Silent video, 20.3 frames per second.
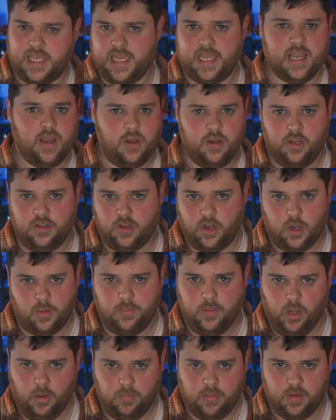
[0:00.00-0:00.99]
take out another
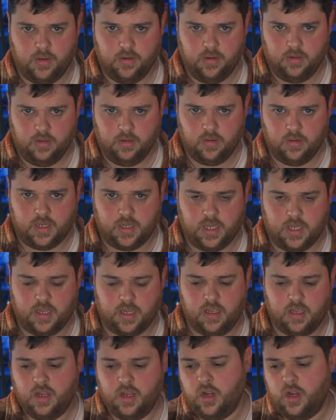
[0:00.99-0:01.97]
hobgoblin.
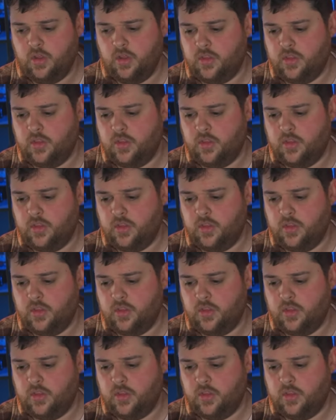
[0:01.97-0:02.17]
Okay,